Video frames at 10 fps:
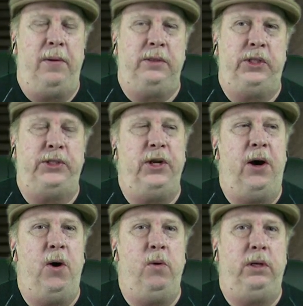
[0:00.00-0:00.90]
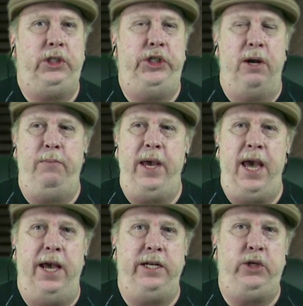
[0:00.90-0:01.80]
So jump
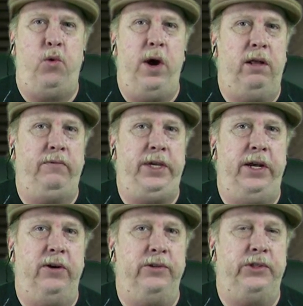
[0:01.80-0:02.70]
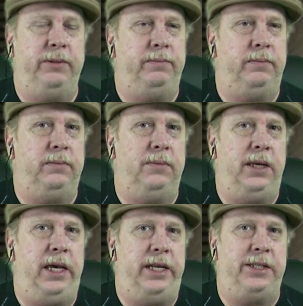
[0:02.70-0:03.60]
ahead 12 years.
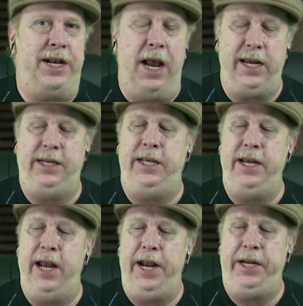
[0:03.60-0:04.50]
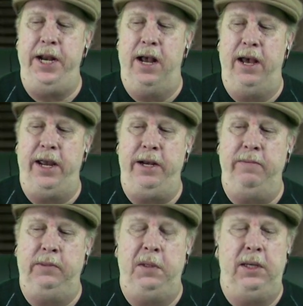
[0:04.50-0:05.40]
It's 1989.
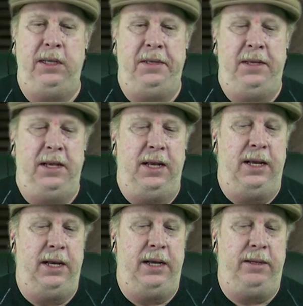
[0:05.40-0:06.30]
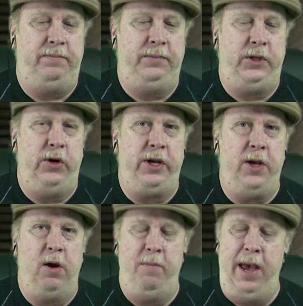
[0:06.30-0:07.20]
You're a
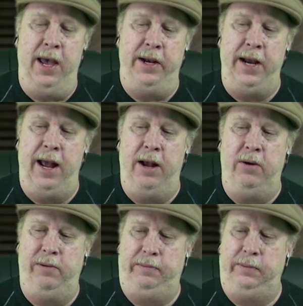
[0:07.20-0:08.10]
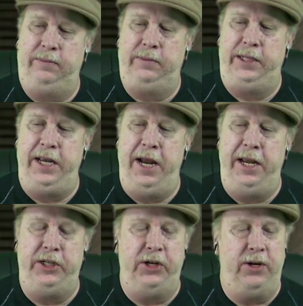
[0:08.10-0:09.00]
young man now,
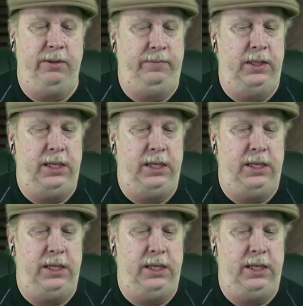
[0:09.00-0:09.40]
teenager.